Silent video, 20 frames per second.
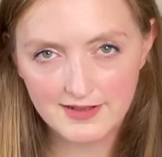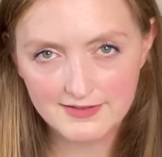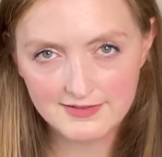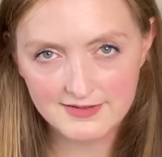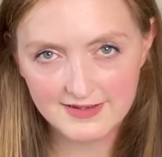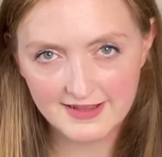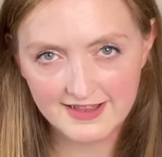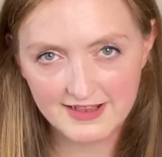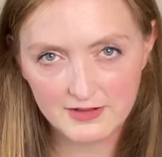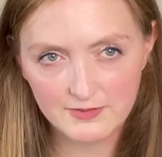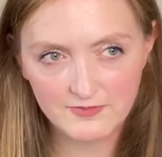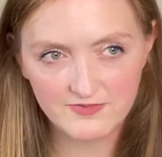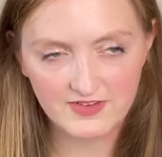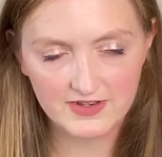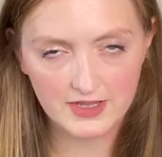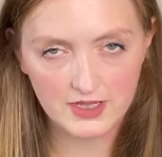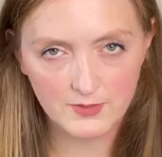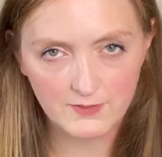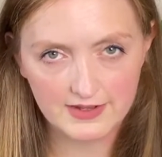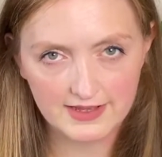Today's
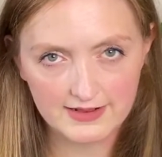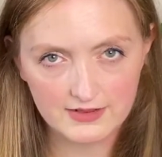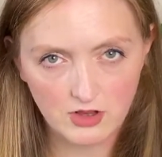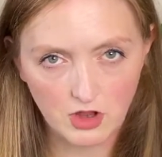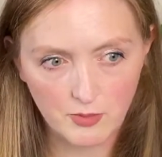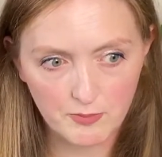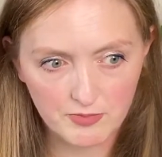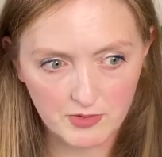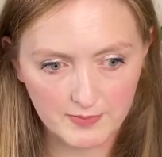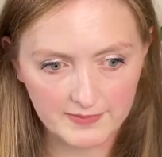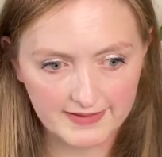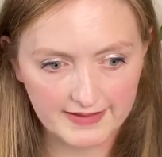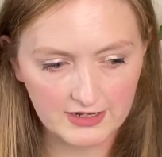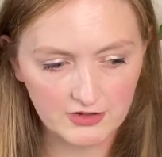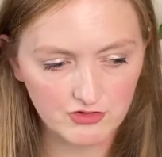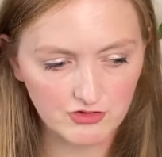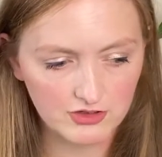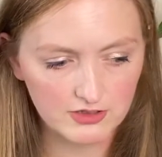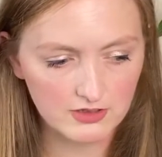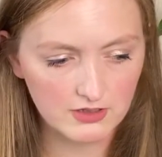video is on
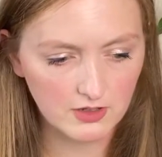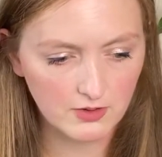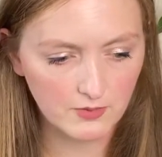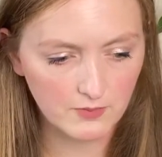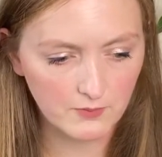propagation.